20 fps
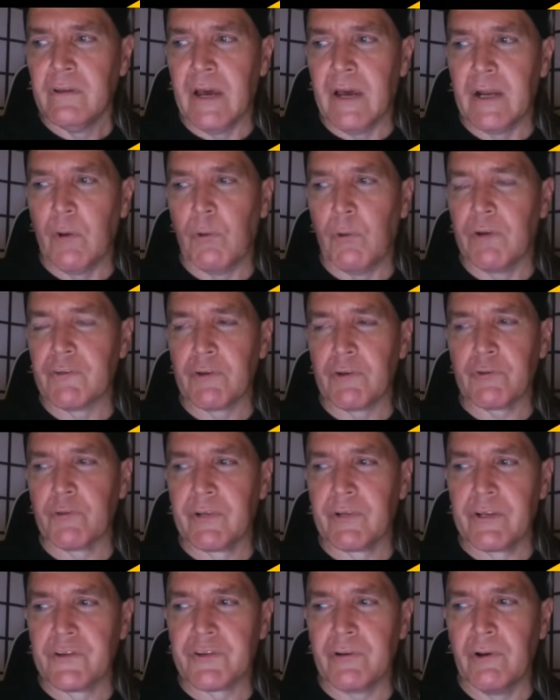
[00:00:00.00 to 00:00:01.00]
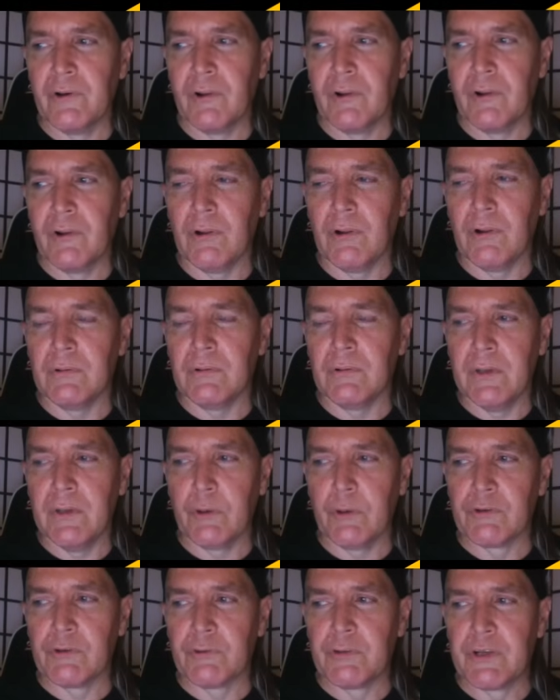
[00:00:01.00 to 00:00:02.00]
And it wasn't traditional it
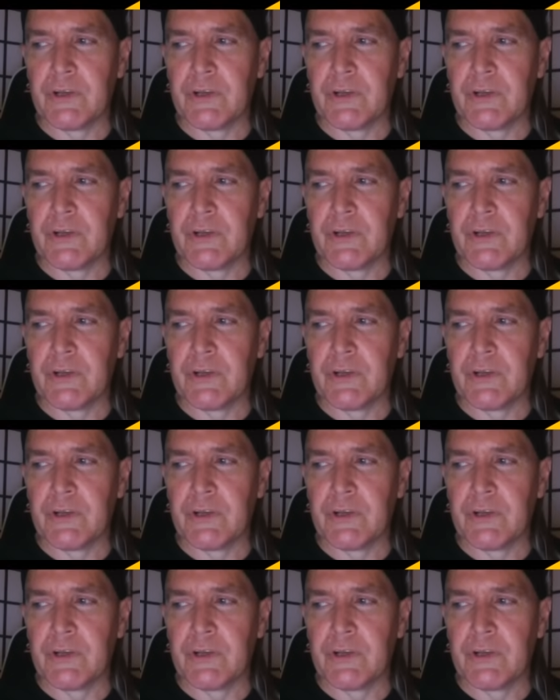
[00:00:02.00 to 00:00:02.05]
wasn't